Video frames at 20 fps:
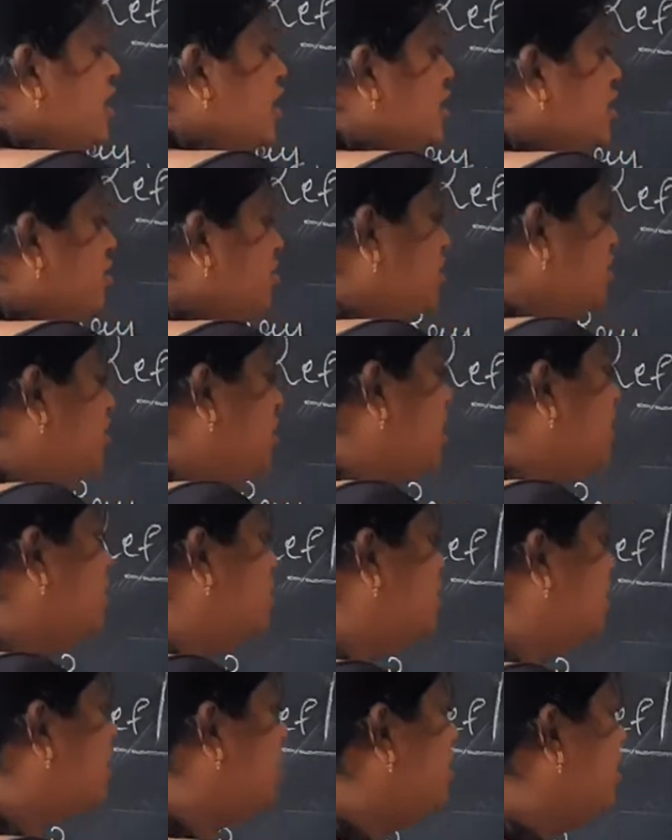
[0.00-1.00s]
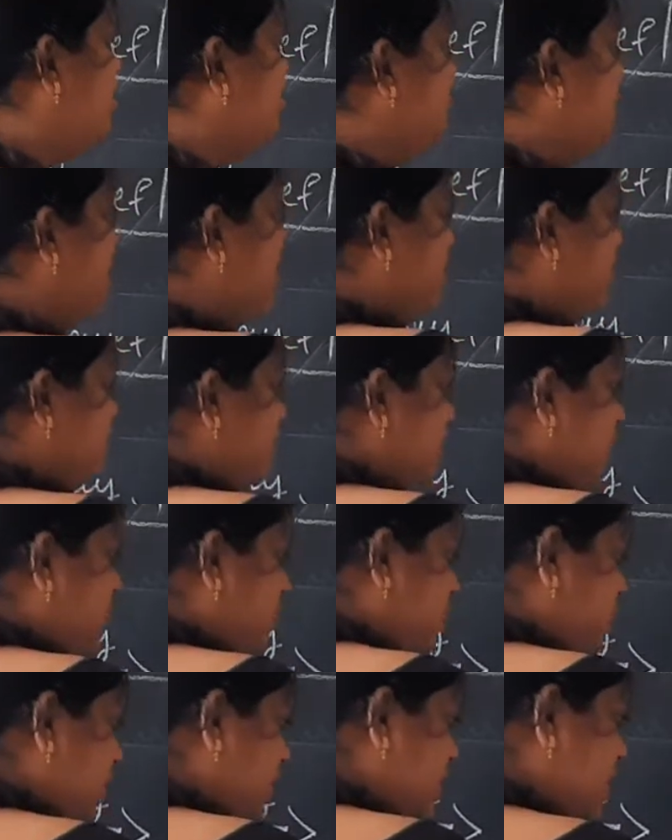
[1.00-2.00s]
Usually, children, we
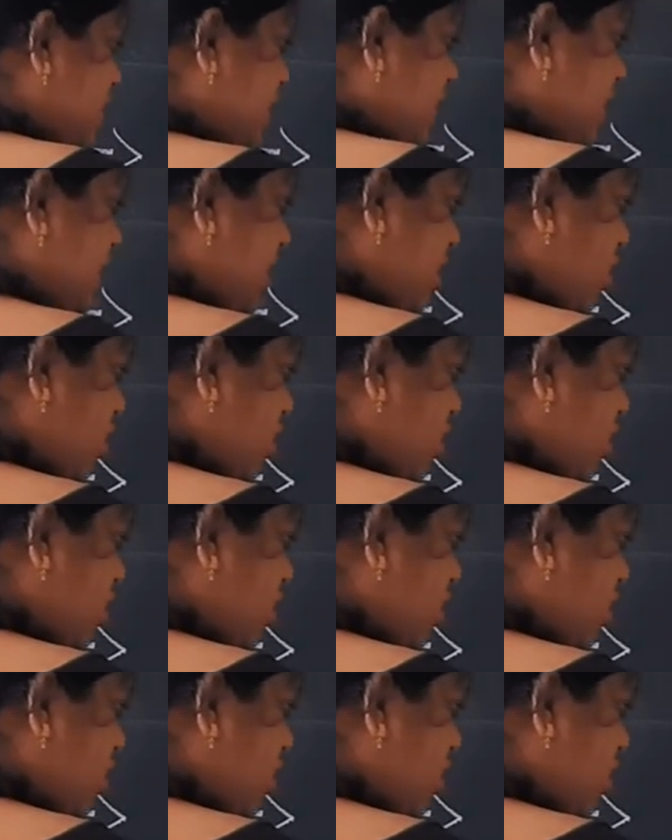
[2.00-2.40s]
represent the